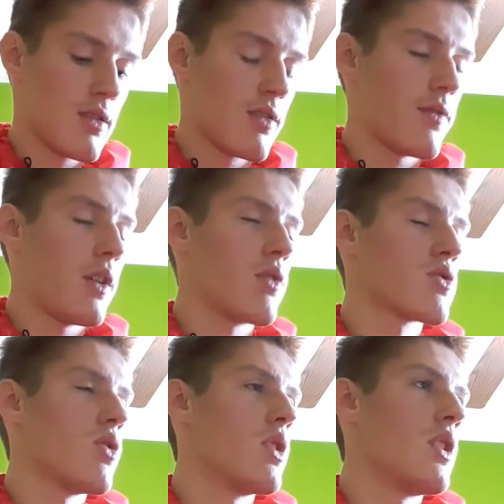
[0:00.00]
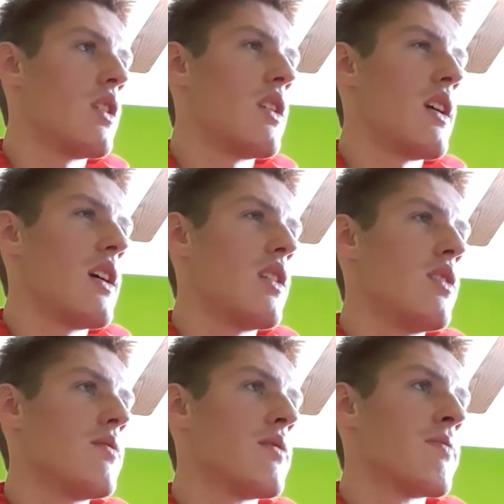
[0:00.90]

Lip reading: The final score in Indiana.